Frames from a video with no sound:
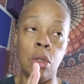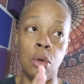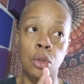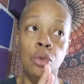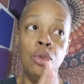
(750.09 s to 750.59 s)
you
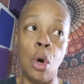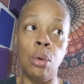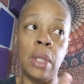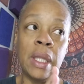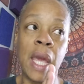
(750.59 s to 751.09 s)
know, you
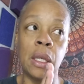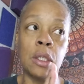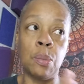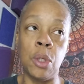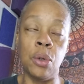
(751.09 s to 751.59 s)
know that that
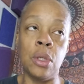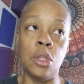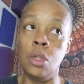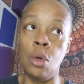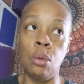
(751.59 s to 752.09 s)

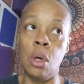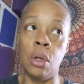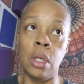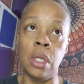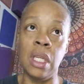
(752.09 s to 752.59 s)
experience, you're no
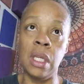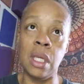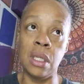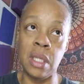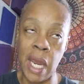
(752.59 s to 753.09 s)
longer in,
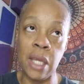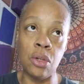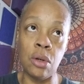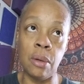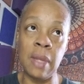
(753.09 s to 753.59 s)
in
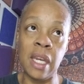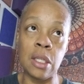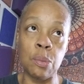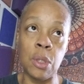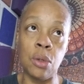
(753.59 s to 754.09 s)
danger of that
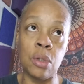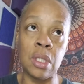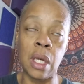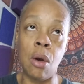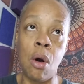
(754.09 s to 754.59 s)

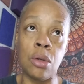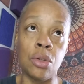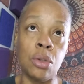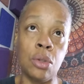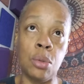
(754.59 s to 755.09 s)
experience that
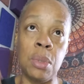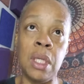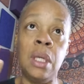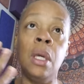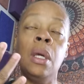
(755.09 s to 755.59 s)
caused you to
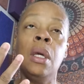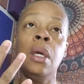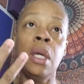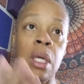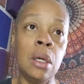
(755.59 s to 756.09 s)
be
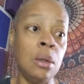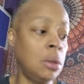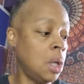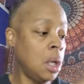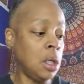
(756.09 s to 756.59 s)
healed.